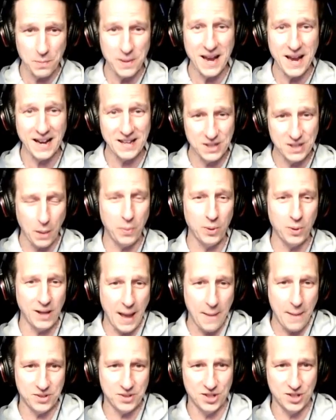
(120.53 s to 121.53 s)
to be a
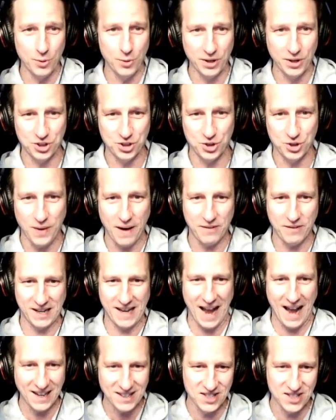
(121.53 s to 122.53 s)
double episode
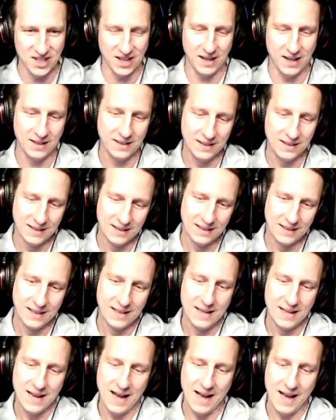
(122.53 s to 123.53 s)
extravaganza.
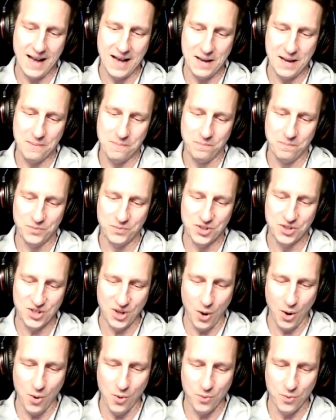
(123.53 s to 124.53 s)

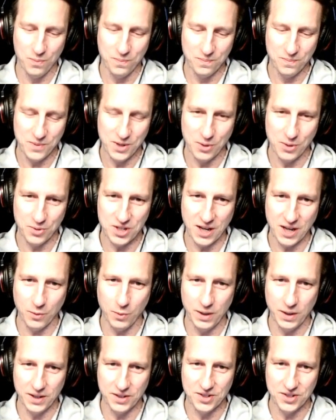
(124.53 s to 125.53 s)
So stick
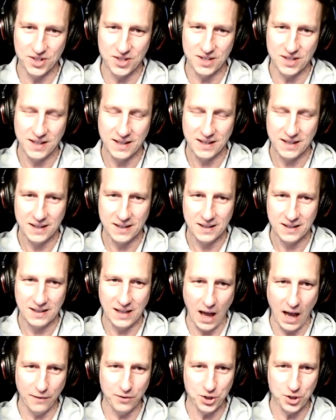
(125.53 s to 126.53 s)
with us.
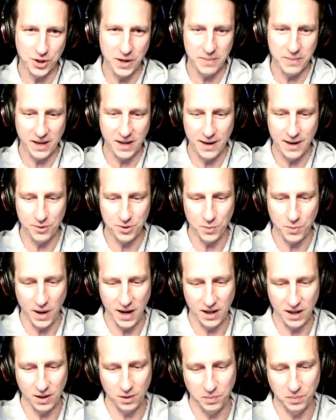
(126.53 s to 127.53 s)
Live streaming here as
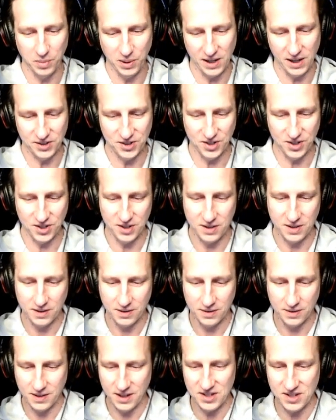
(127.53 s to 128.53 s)
well. Plus,
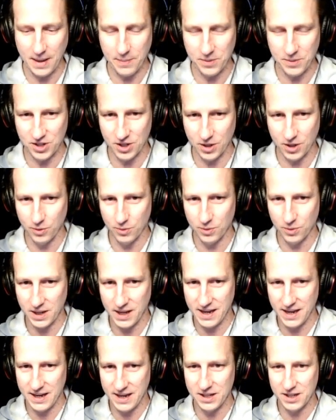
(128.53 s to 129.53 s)

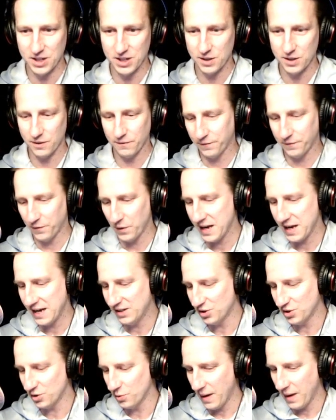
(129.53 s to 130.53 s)
this episode
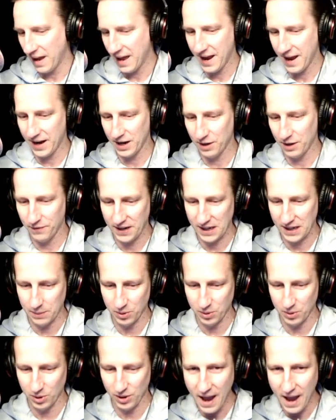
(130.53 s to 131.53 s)
is free
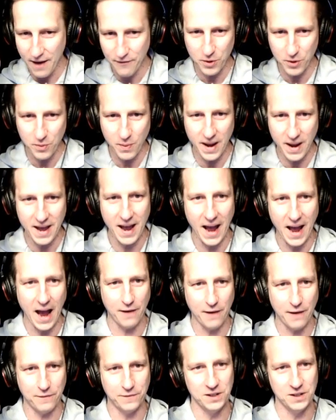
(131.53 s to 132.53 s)
to air and available
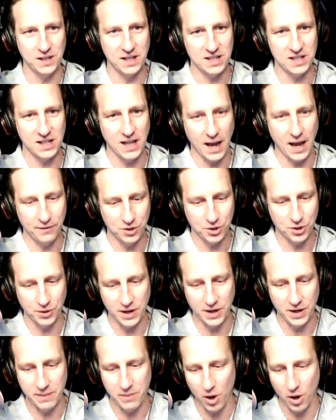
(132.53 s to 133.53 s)
everywhere after
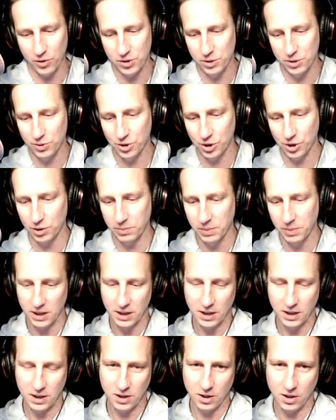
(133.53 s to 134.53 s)
this live stream on
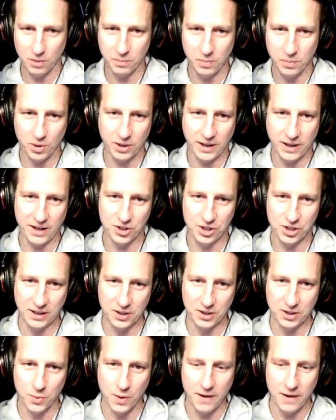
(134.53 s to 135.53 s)
YouTube, on
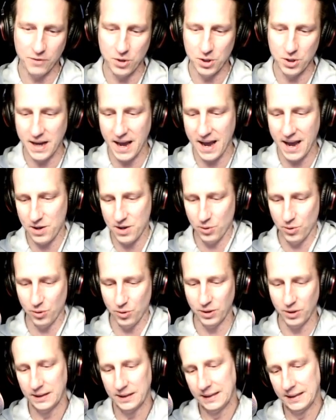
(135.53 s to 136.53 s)
podcast channels, wherever you get
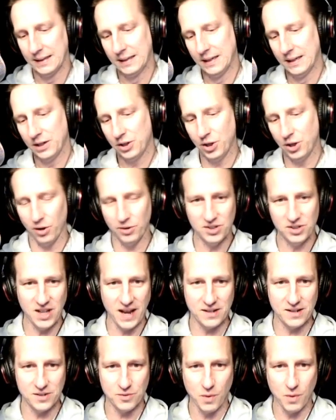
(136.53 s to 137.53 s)
your
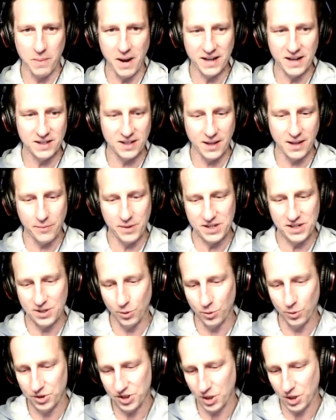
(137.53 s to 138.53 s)
content. Reminder, there is
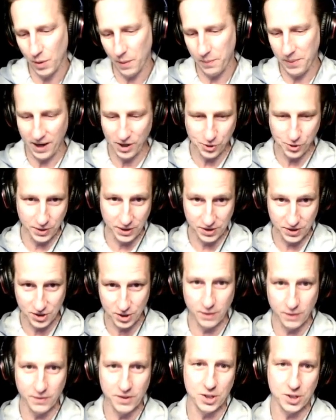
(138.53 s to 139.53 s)
also a Patreon
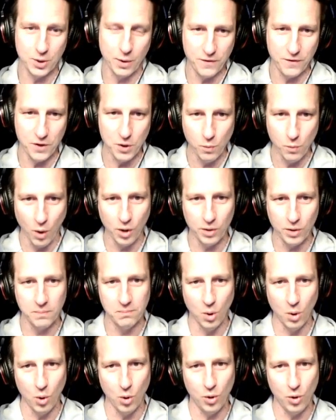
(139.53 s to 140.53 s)
service. So if you want
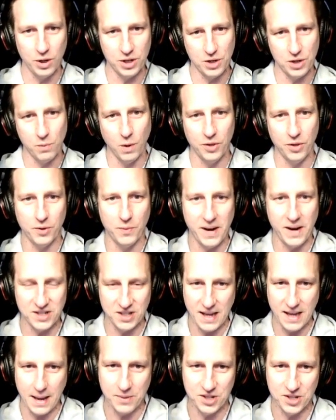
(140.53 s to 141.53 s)
more and you want the rest of the
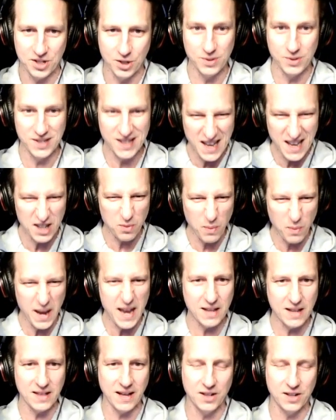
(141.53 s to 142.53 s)
episodes this week,
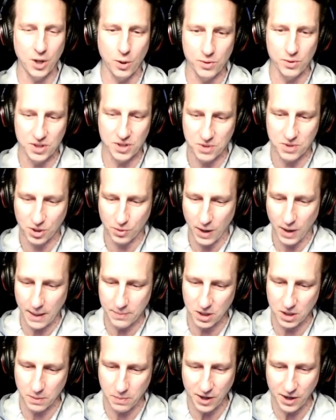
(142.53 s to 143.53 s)
then go and subscribe to
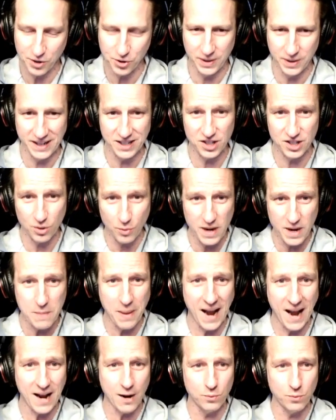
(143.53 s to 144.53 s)
the Patreon. It's
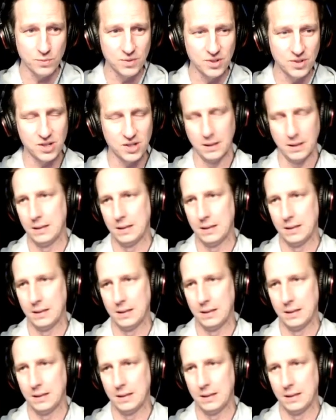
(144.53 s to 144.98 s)
£3,